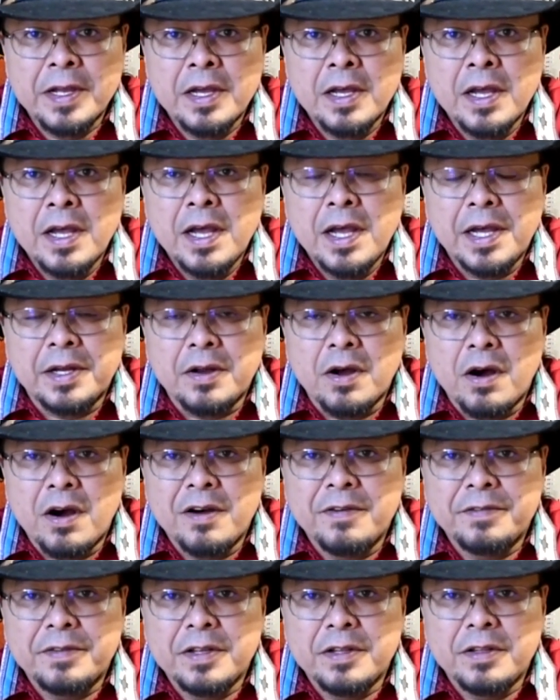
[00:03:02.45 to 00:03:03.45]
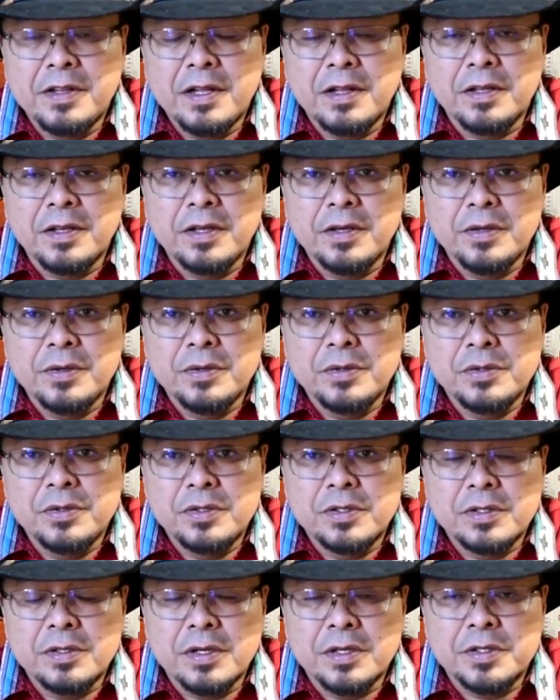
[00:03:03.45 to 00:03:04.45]
And often they'll
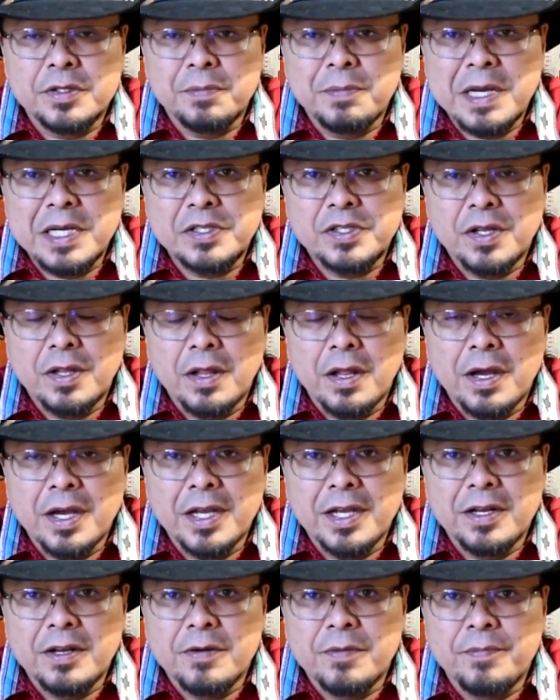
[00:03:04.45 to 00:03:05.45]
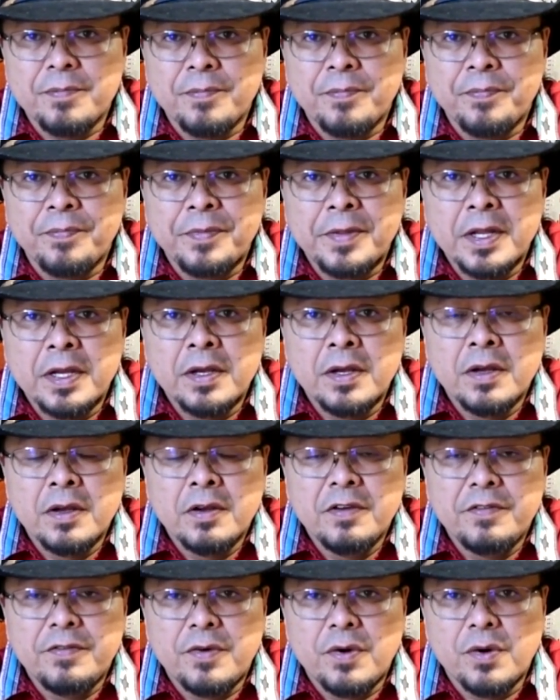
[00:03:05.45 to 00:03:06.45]
use a special item
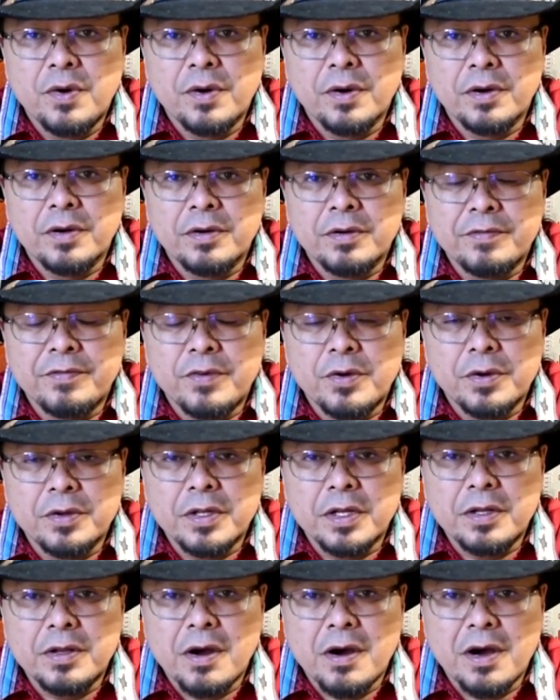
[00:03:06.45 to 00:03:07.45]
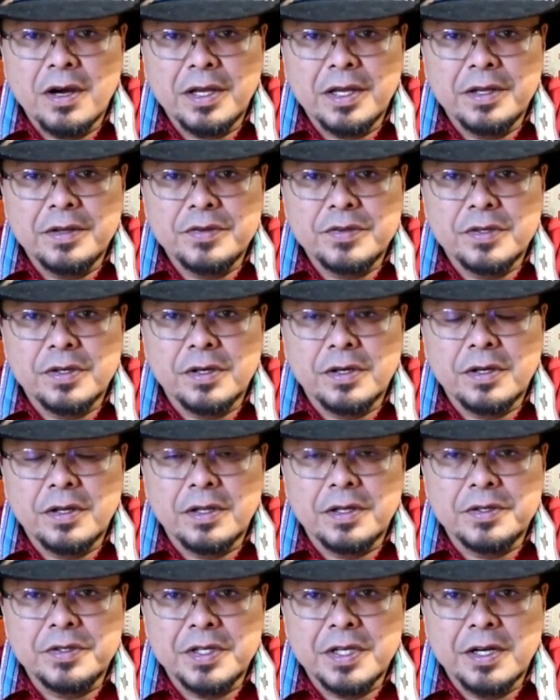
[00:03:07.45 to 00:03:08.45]
for the talking
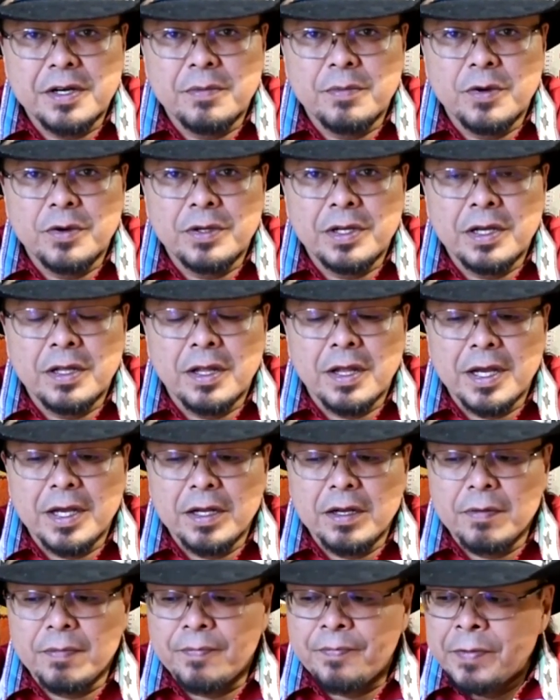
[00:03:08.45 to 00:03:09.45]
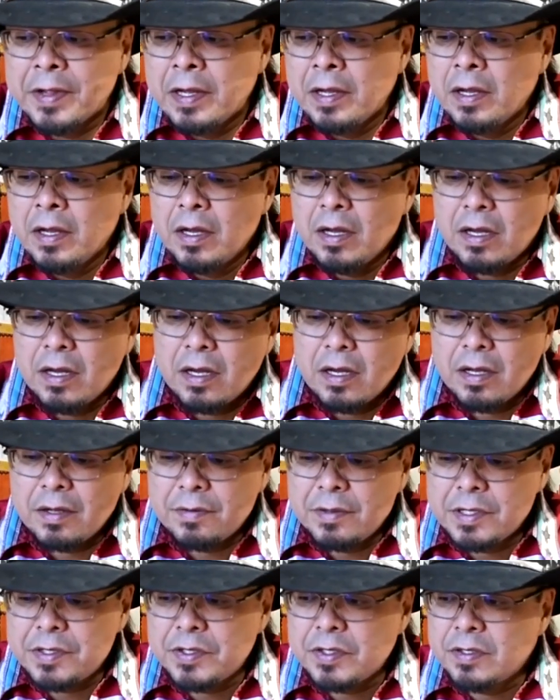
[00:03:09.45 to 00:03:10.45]
circle, a ceremonial item.
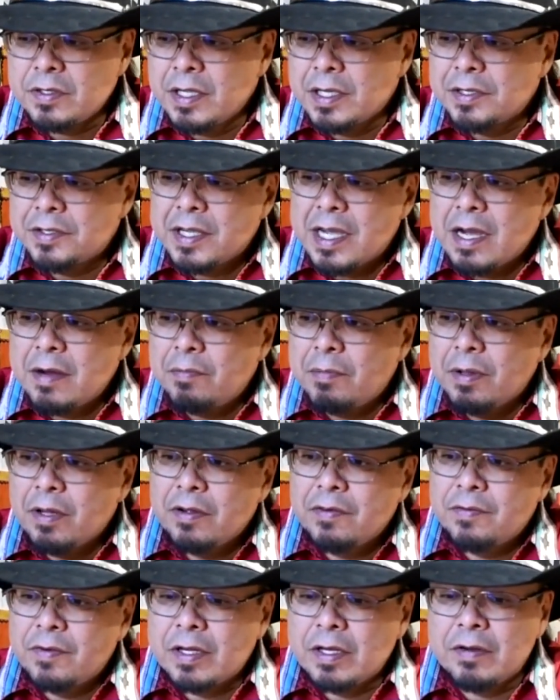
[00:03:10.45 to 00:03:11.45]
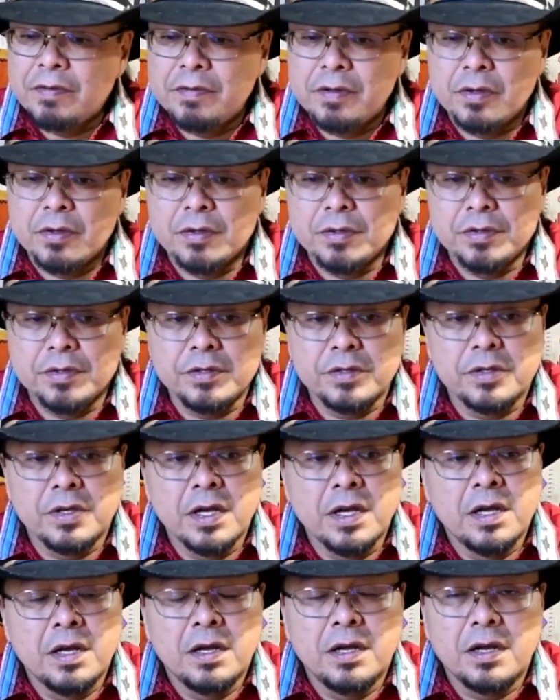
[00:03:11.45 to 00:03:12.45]
This is an example of one of those.
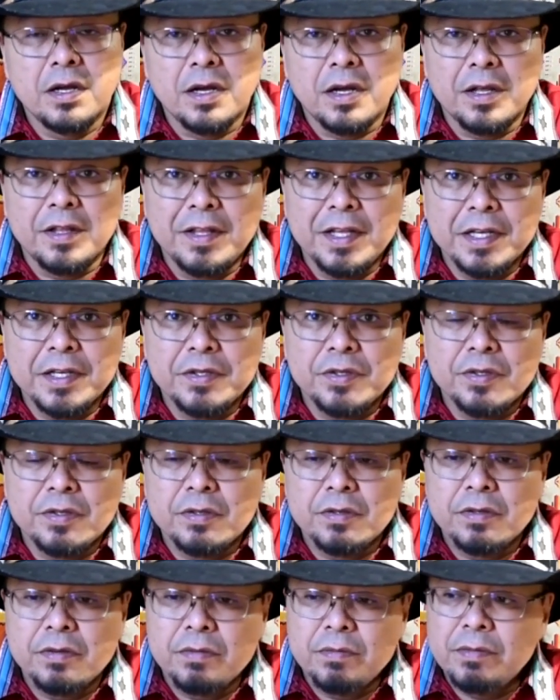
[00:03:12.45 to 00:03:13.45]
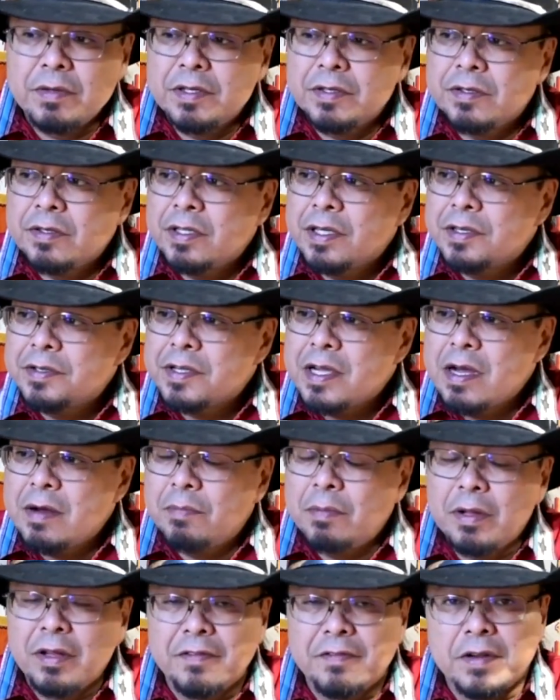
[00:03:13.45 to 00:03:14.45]
This is an
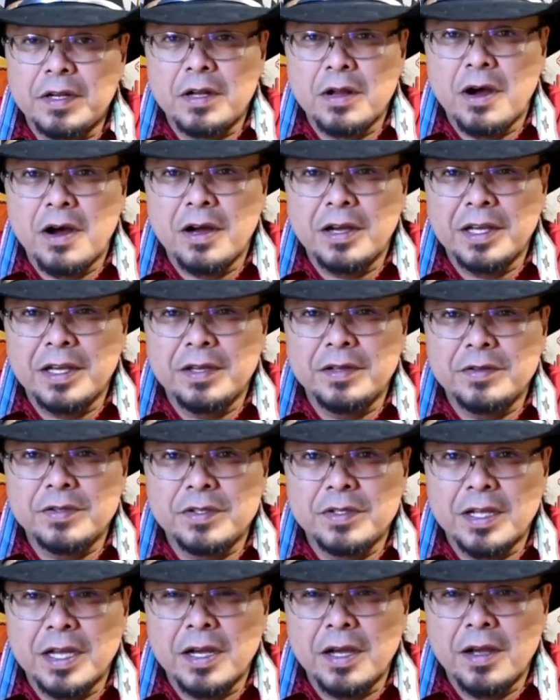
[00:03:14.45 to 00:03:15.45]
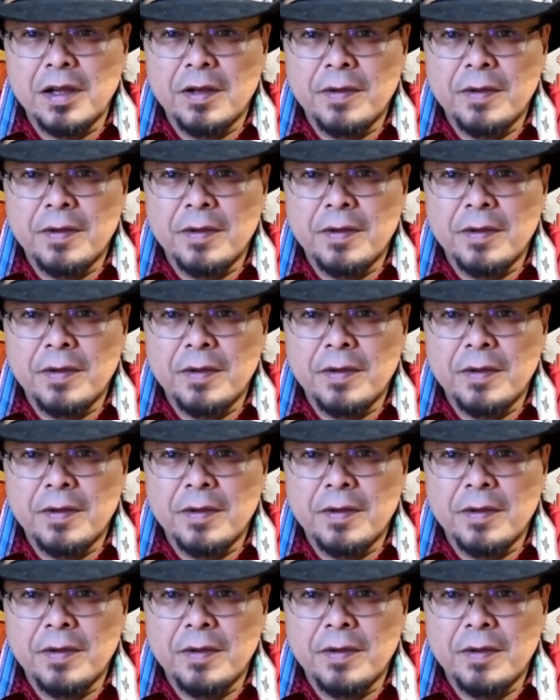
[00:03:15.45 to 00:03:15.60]
example of a talking stick,